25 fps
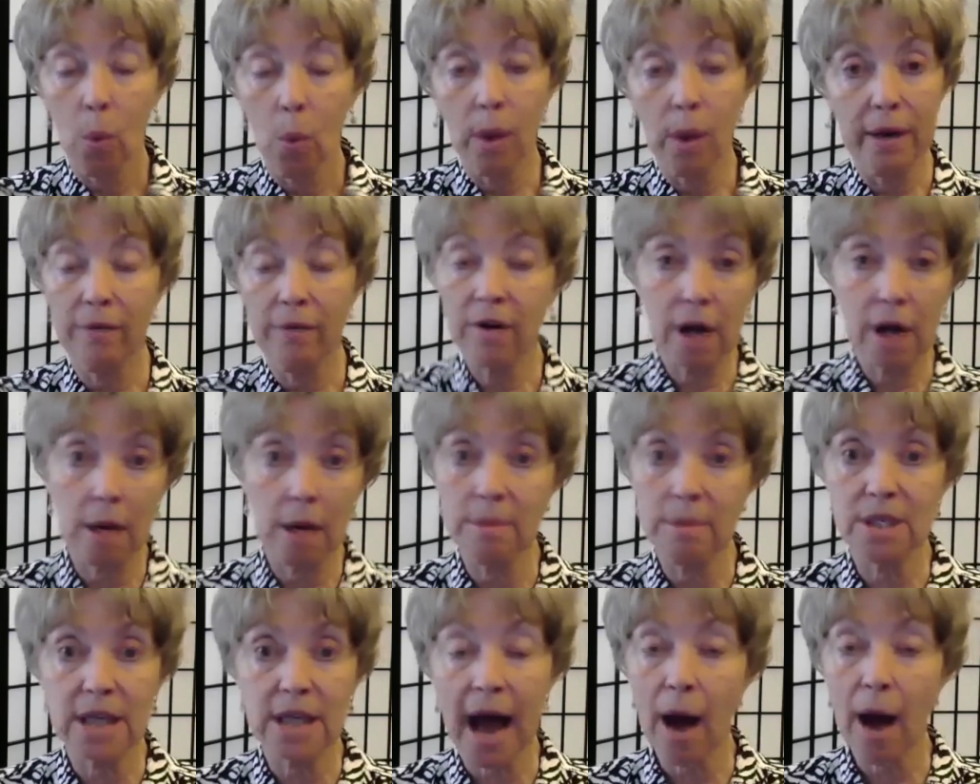Whatever
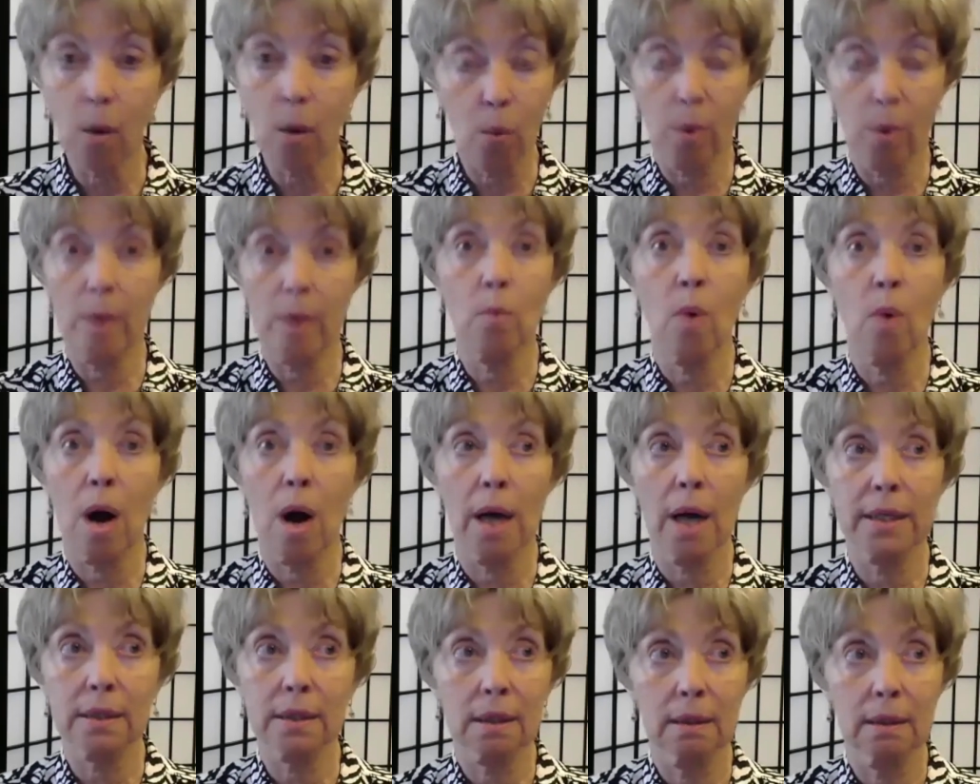comes out, we
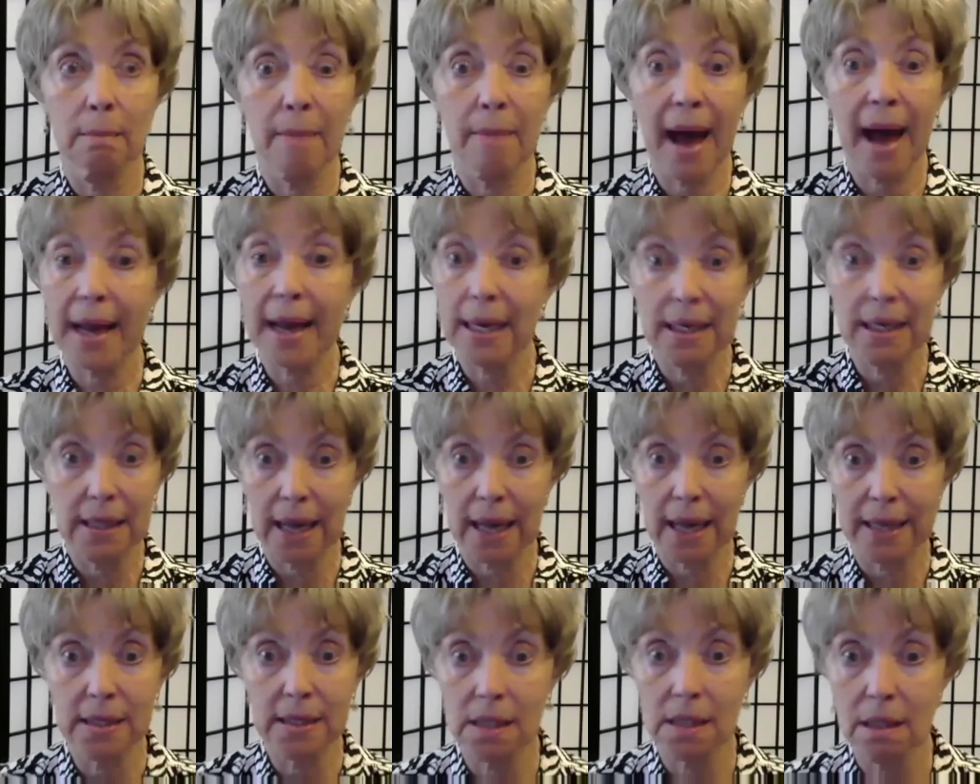want. Back in
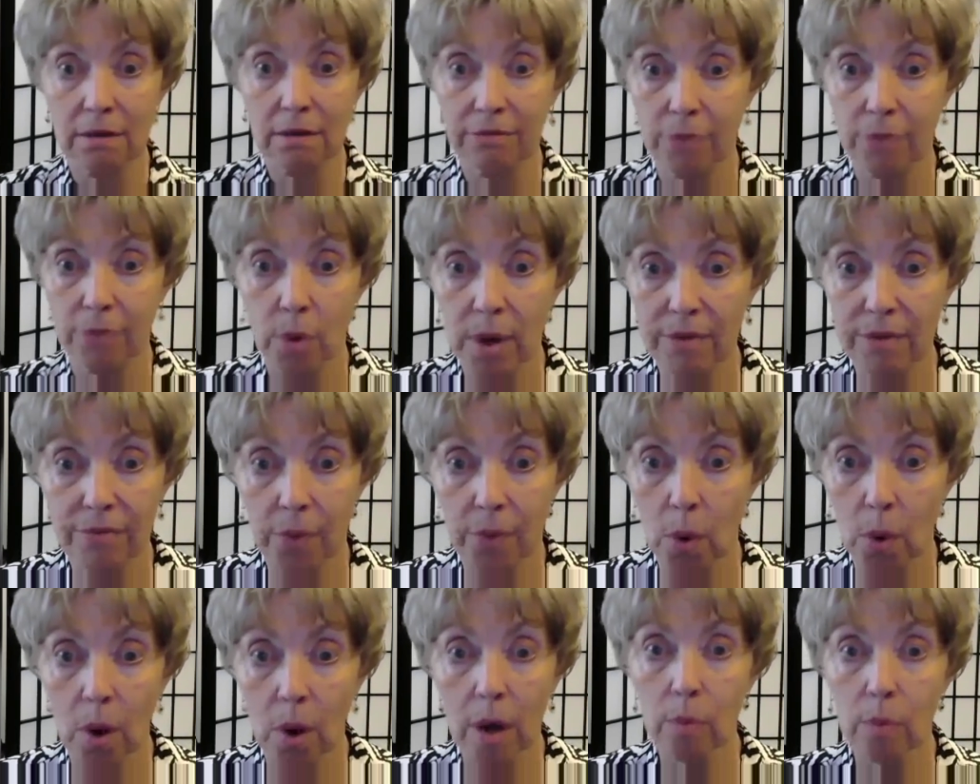
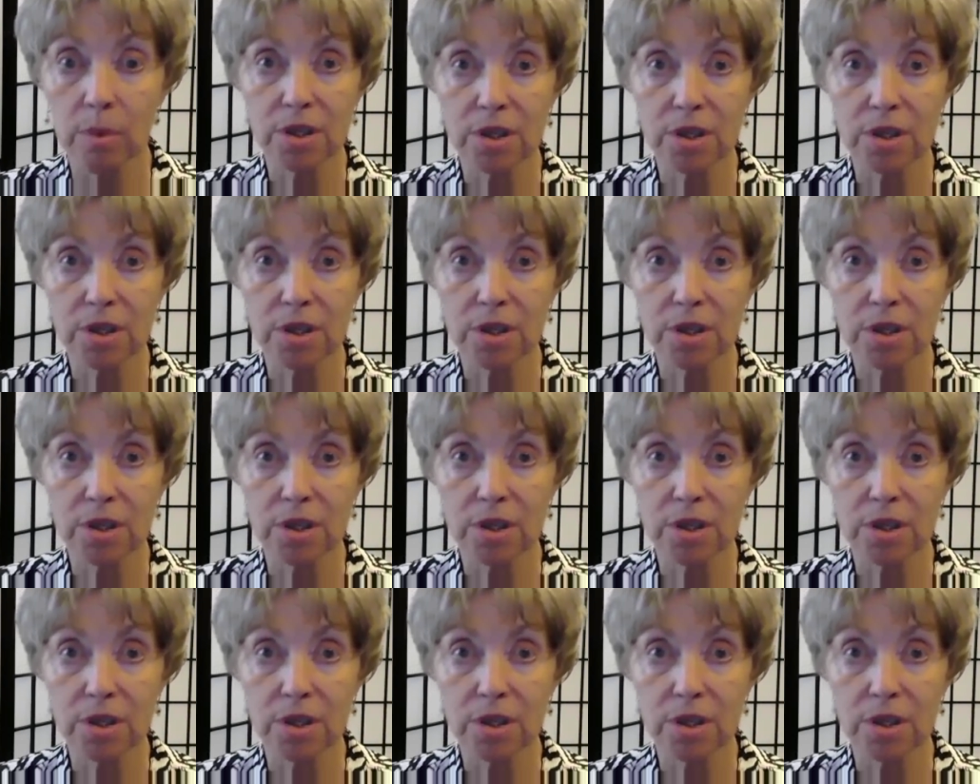1944,